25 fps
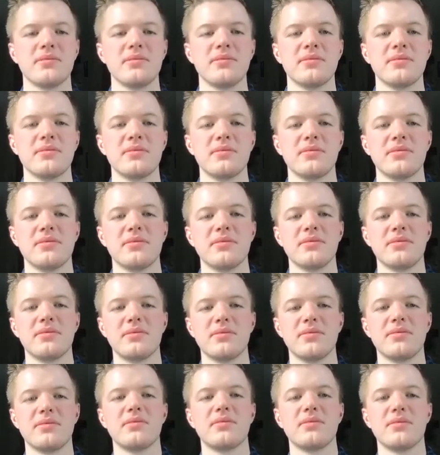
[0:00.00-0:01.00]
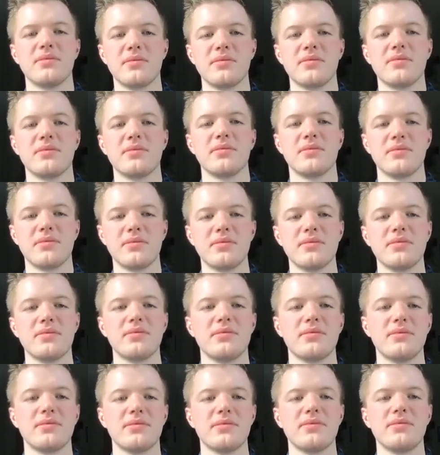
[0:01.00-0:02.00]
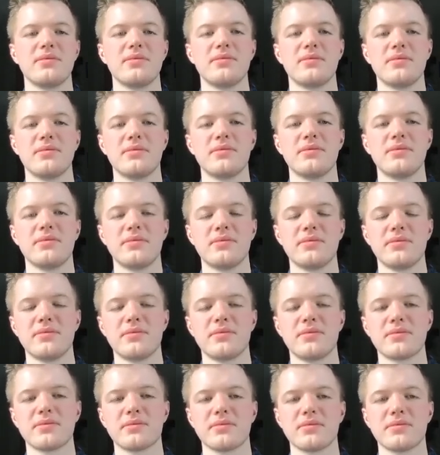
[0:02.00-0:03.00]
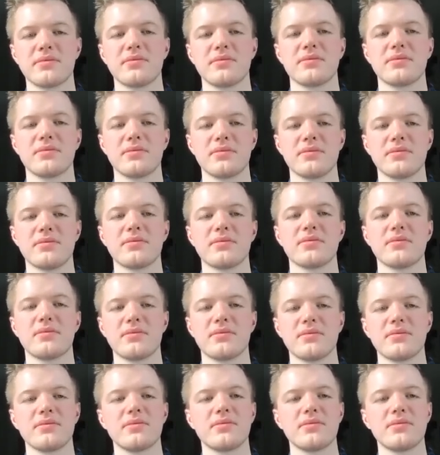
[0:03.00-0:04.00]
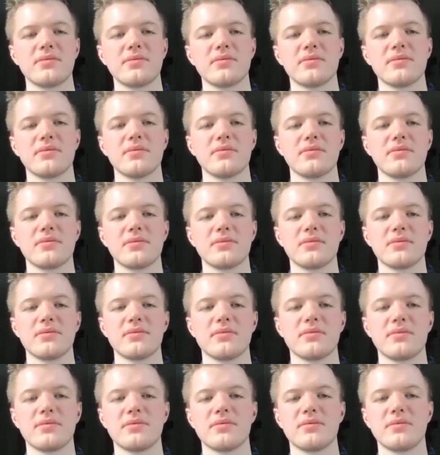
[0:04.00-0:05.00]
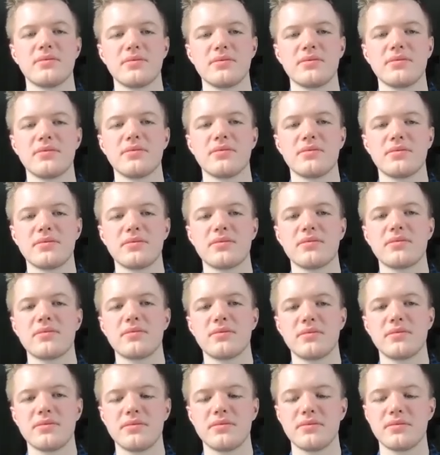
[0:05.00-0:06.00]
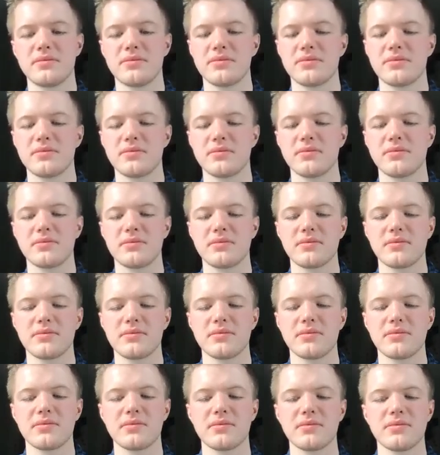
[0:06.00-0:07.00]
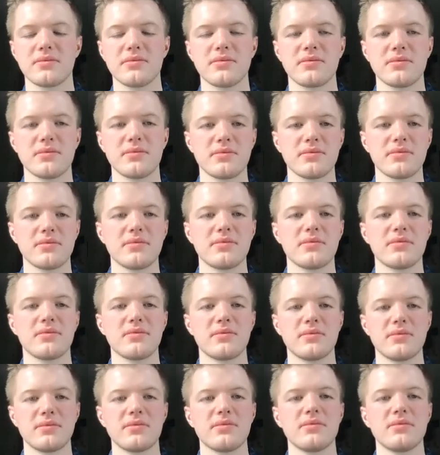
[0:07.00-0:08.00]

The person shown says nothing.